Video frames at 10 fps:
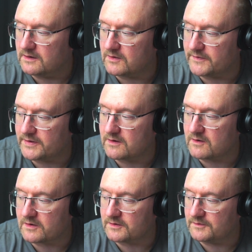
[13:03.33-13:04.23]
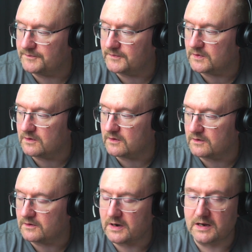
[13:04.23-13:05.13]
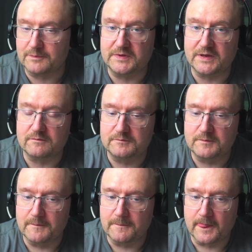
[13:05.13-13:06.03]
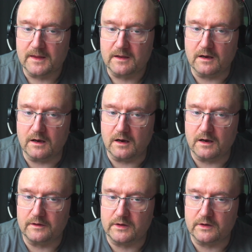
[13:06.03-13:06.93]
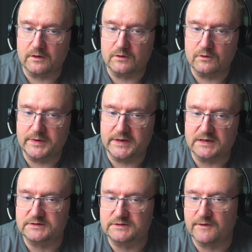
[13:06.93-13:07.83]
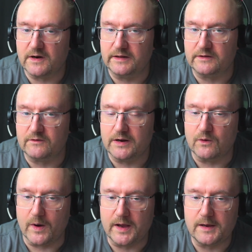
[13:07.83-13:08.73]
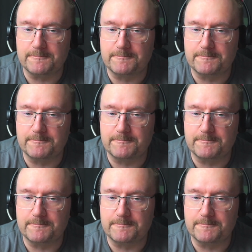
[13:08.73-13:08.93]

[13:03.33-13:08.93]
graphic card or adapter, the OBS find it right away,